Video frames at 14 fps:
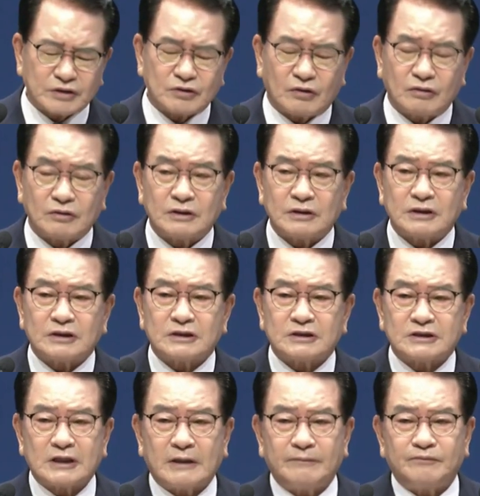No matter what
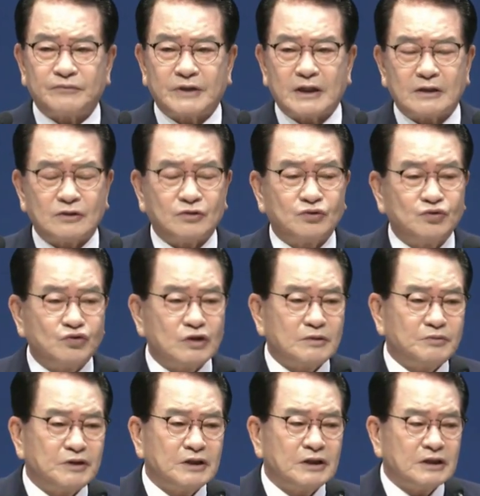situation you are
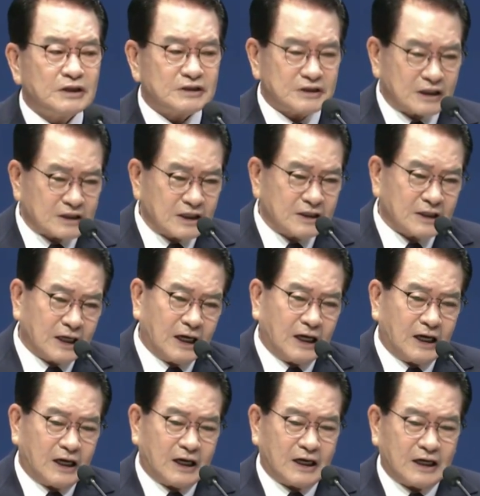in,
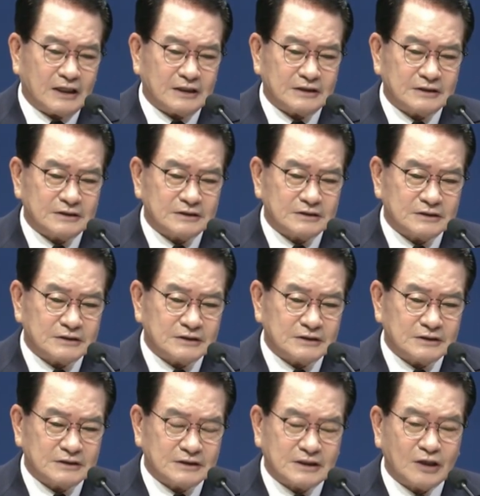you'll be able to start true
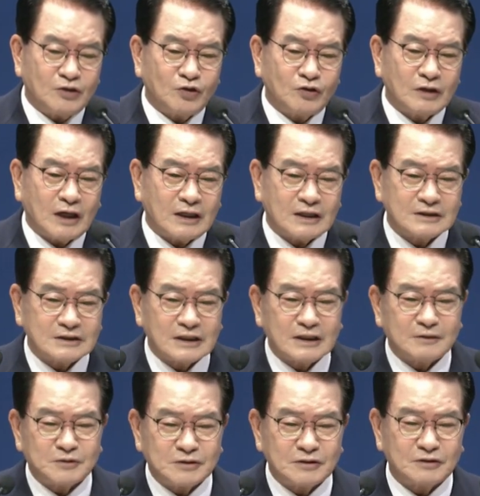enjoyment.
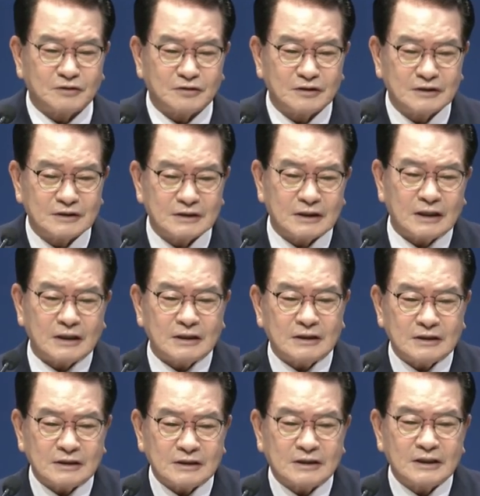Those who are not
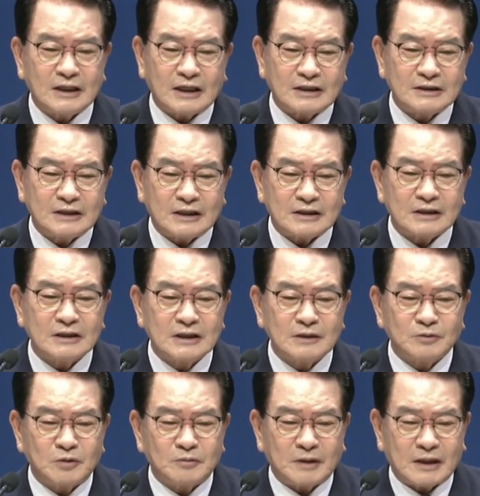resolute in
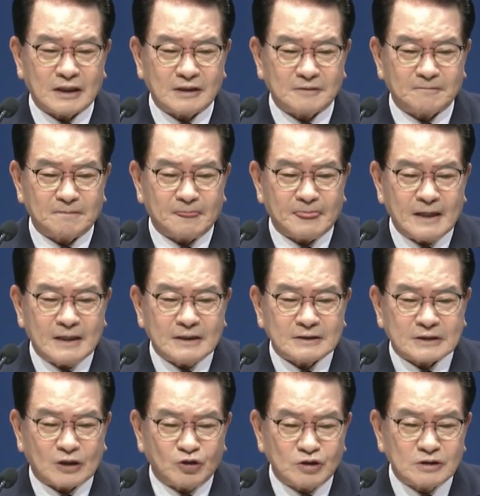this, what
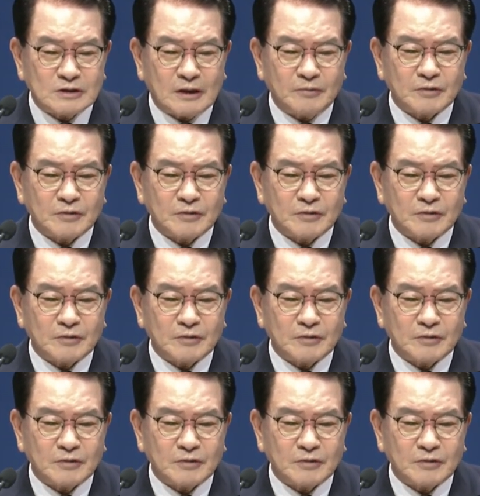happens?